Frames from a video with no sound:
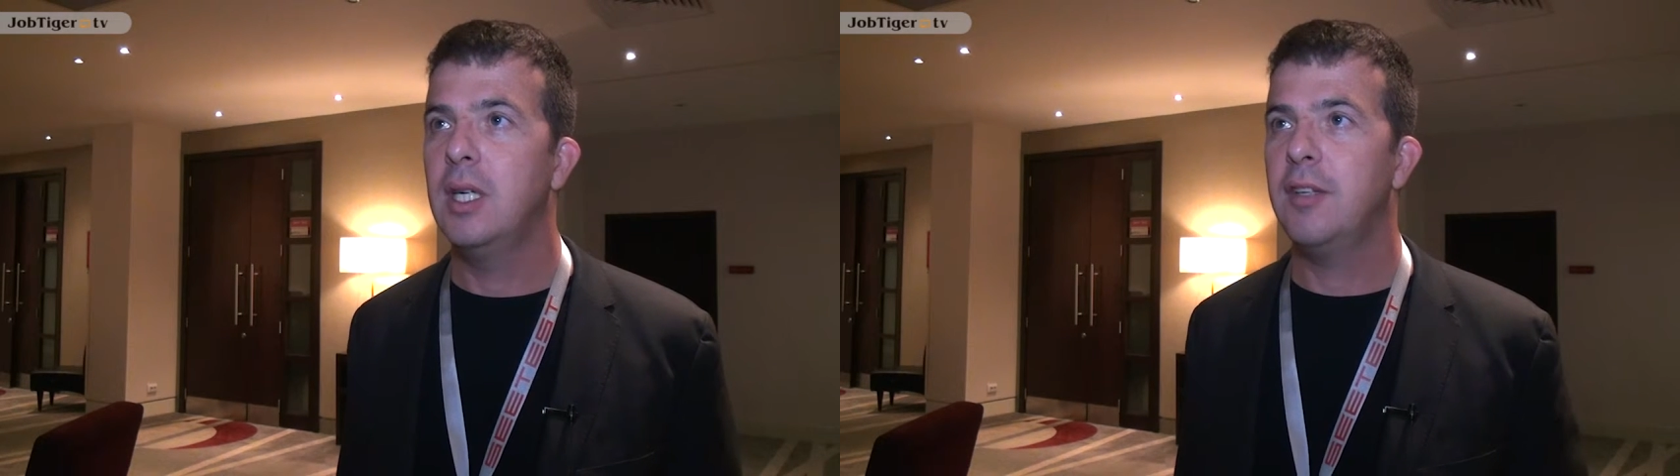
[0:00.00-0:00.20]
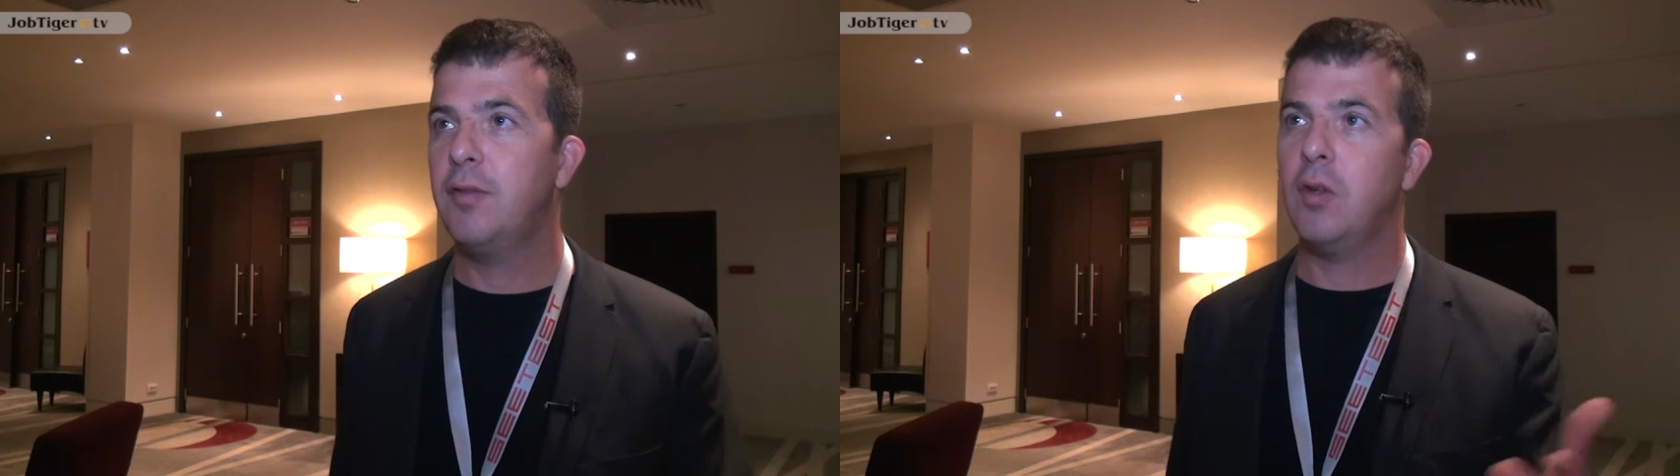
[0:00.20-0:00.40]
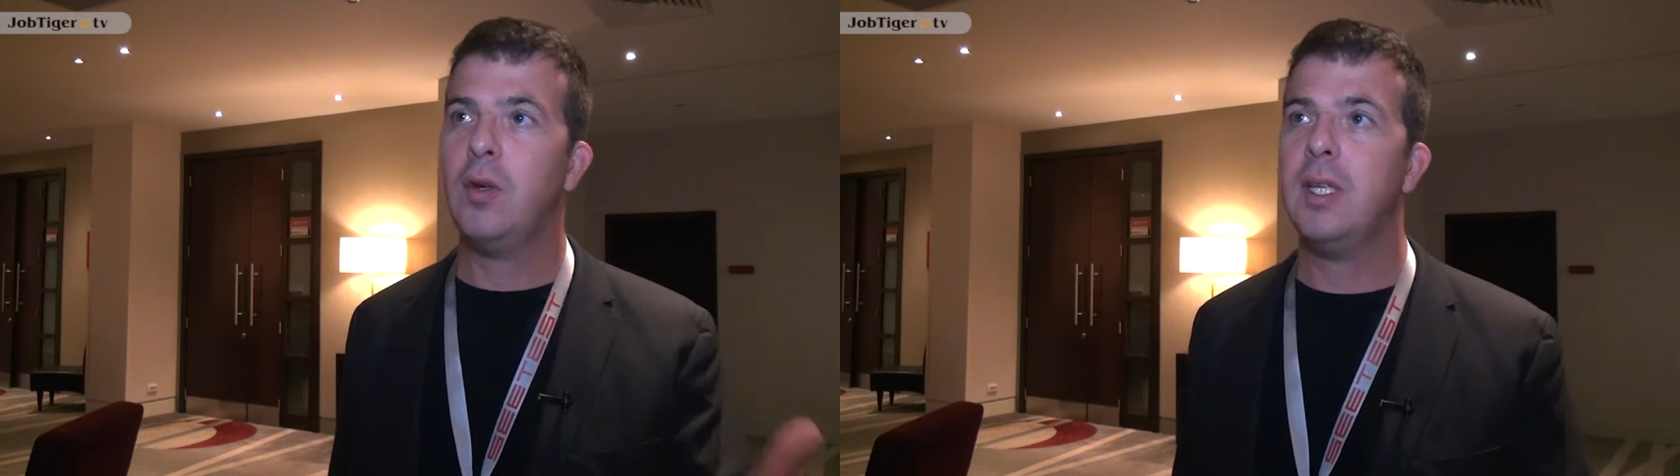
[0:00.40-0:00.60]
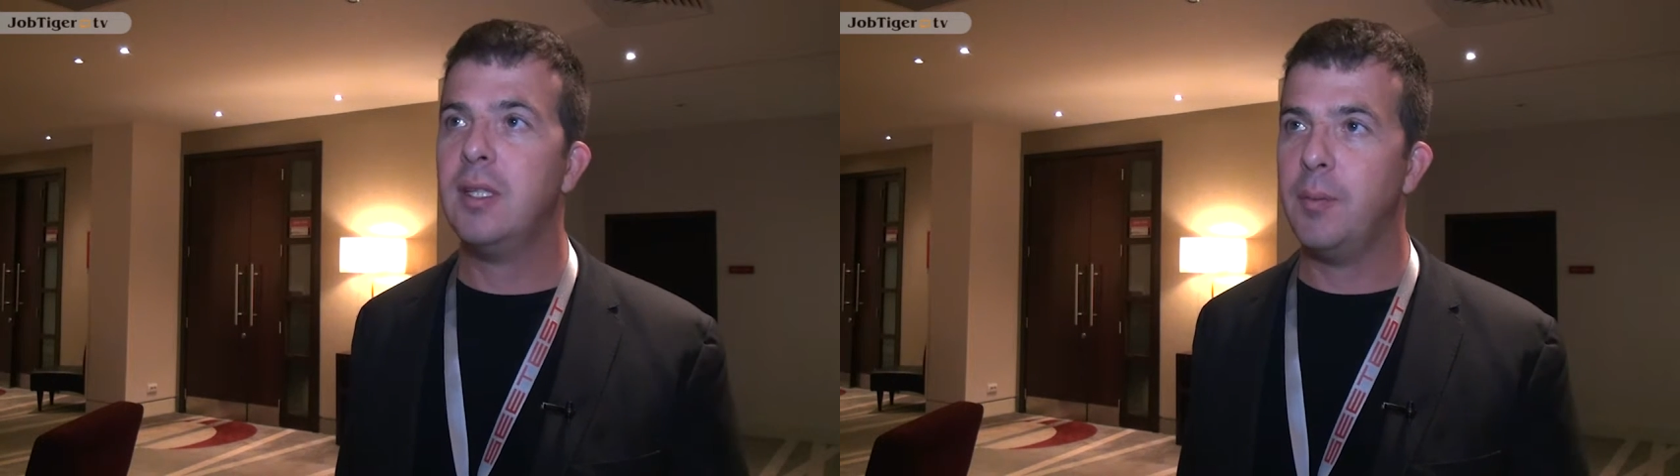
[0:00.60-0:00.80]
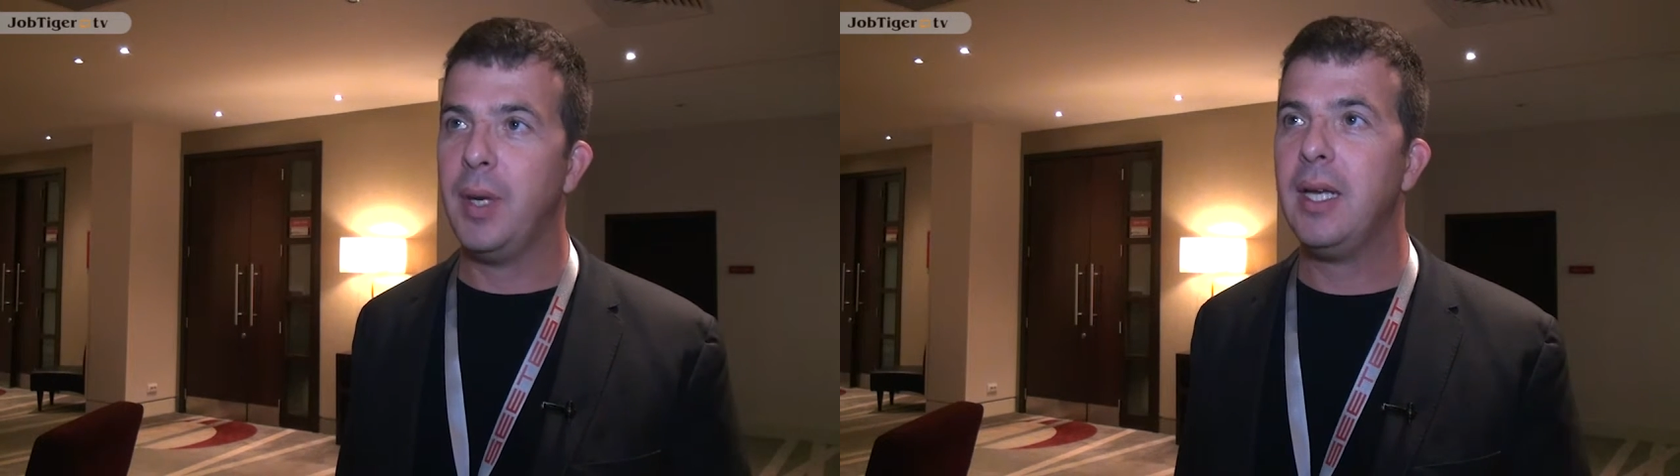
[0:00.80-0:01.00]
If you look
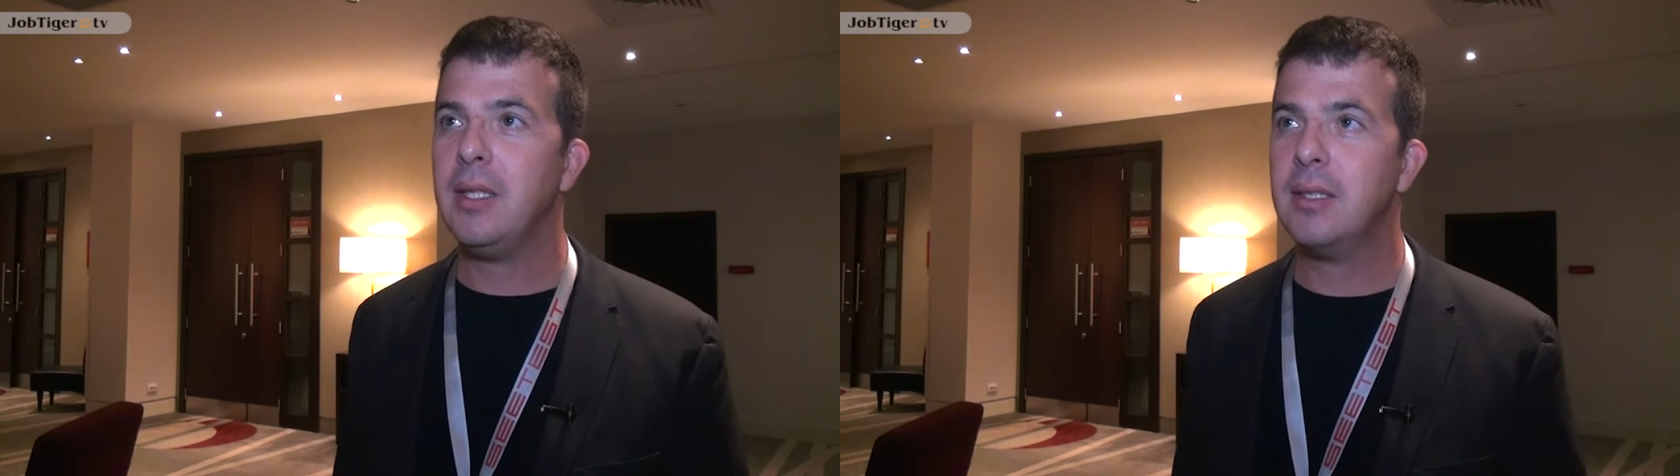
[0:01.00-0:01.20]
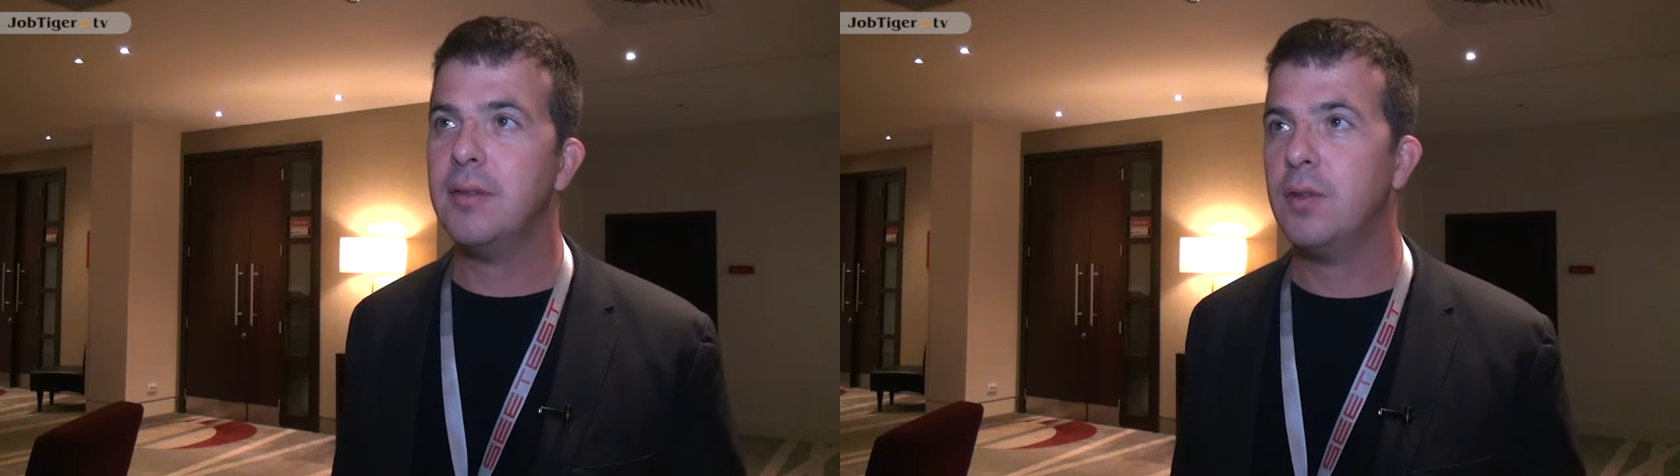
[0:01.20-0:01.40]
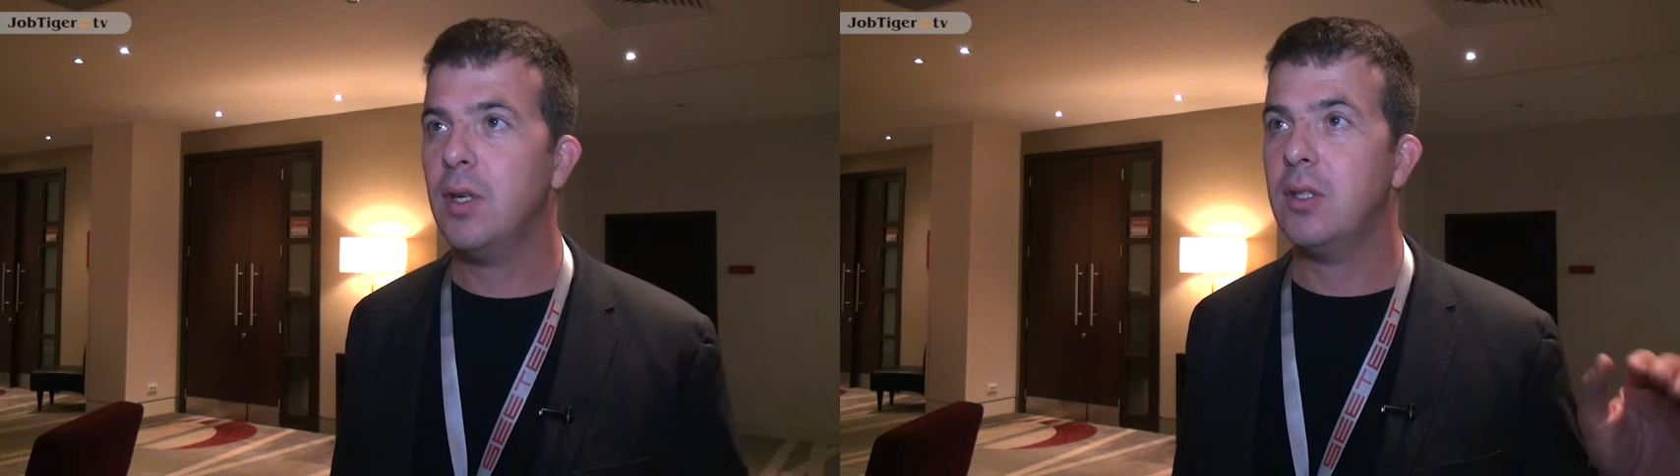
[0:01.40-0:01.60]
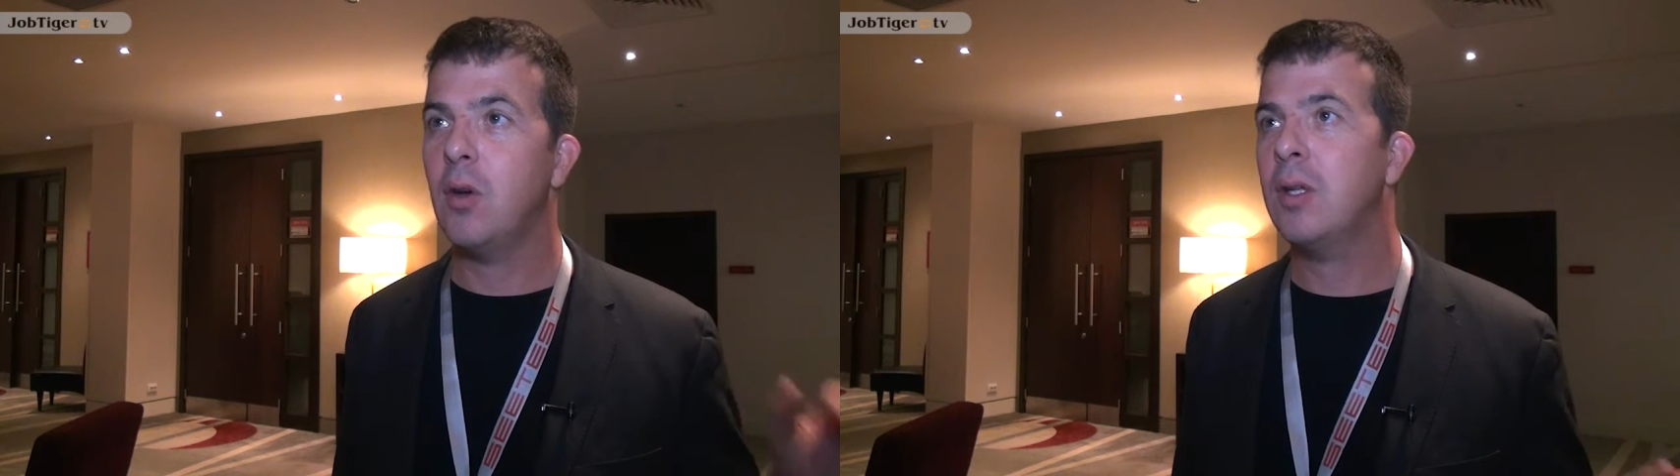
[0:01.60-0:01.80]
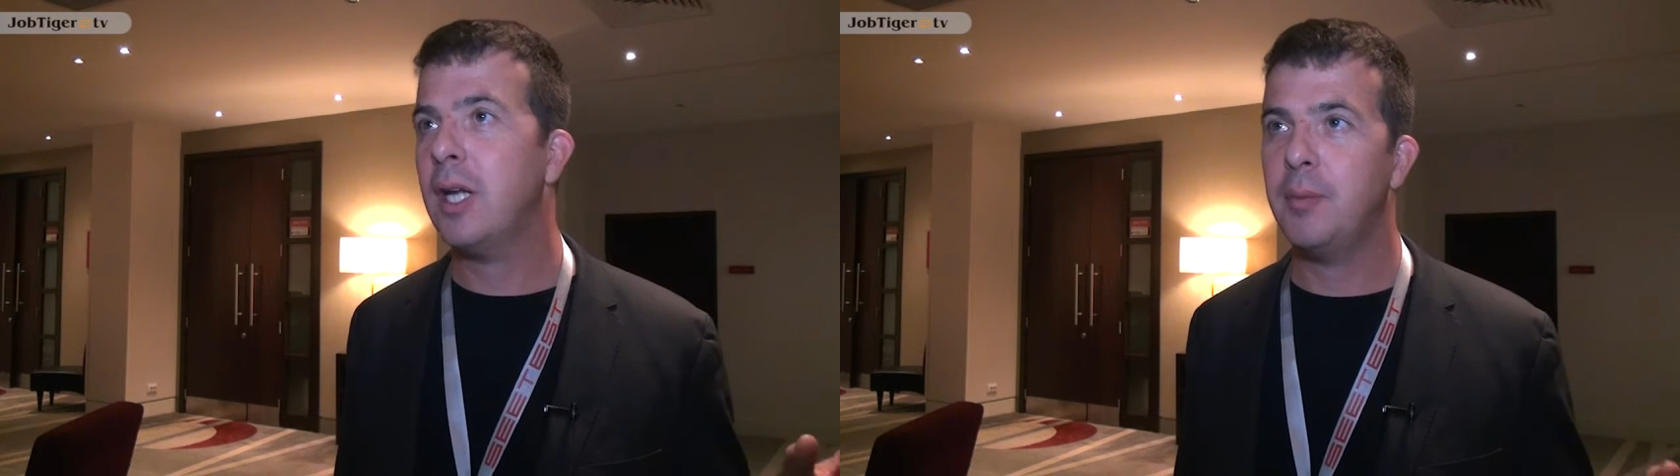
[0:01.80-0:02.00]
at the bank, if you had
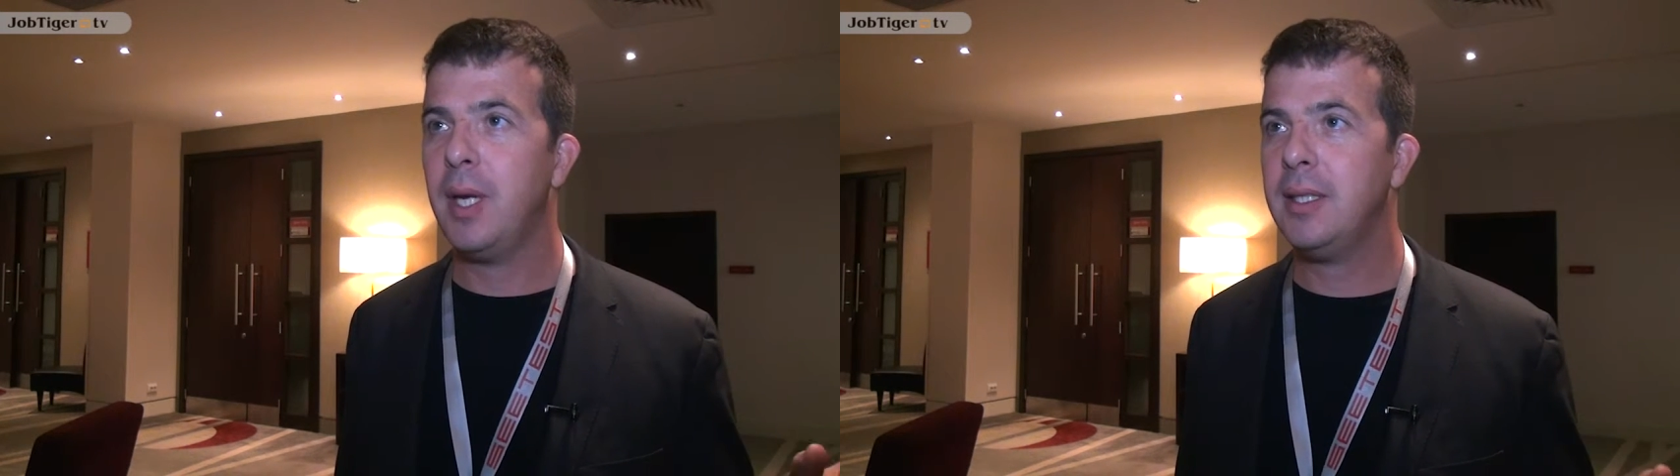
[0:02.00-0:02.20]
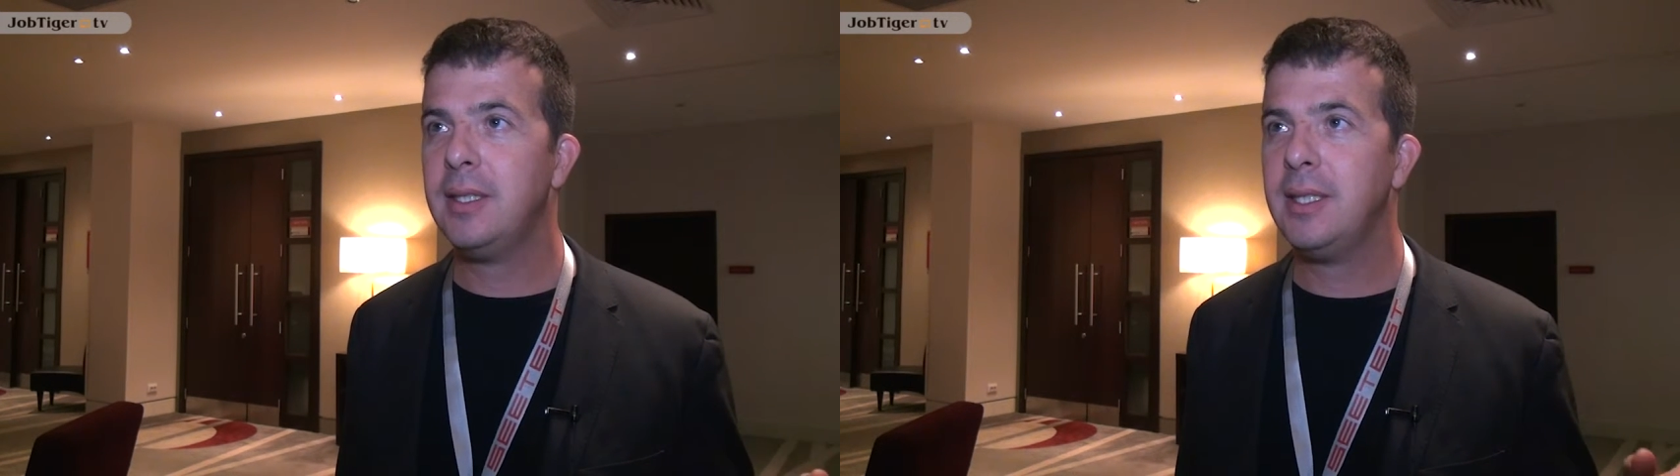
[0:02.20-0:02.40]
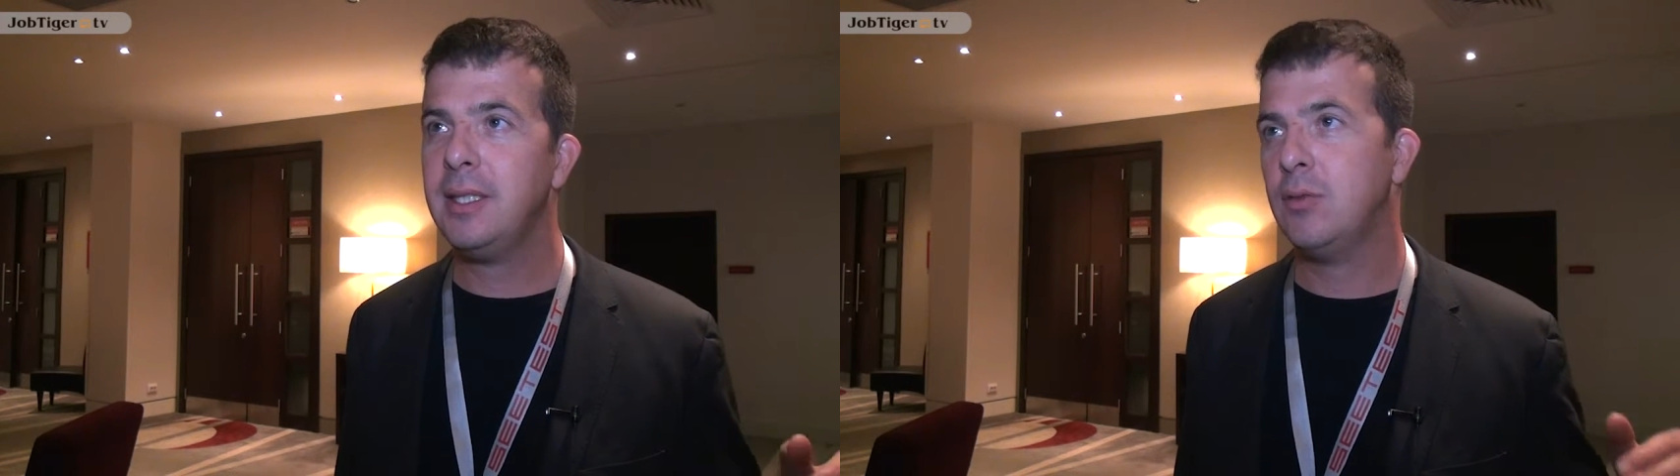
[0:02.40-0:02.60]
online banking,